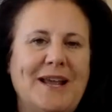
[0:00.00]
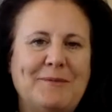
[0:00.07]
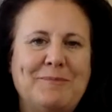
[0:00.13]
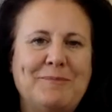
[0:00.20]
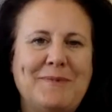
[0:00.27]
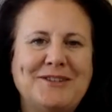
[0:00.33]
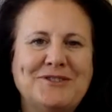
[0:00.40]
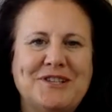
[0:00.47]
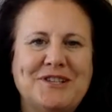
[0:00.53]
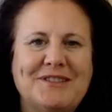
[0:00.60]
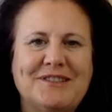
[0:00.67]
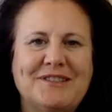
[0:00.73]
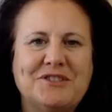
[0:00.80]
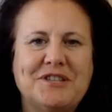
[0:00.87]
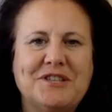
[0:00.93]
had
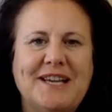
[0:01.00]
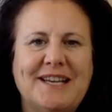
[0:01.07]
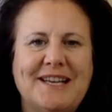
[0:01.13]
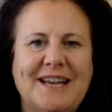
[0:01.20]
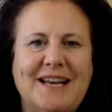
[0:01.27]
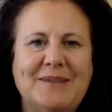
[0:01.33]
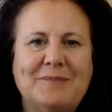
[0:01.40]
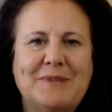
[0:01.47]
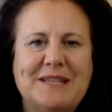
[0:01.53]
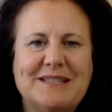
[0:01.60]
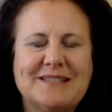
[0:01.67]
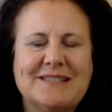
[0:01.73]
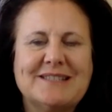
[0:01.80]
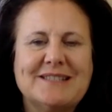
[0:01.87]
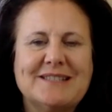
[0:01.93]
mentioned the shared
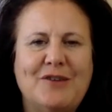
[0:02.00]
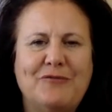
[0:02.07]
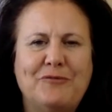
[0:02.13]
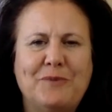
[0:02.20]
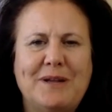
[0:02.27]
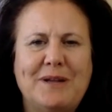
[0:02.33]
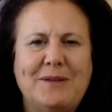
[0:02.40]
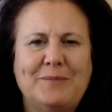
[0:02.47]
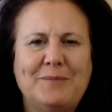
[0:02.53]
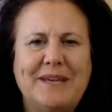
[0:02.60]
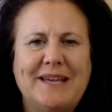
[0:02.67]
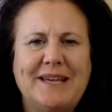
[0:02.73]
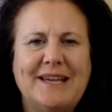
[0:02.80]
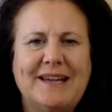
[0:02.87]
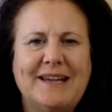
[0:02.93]
elements of
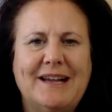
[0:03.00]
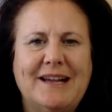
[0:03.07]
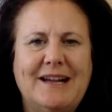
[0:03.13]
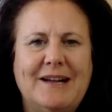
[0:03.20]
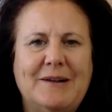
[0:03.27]
well-being.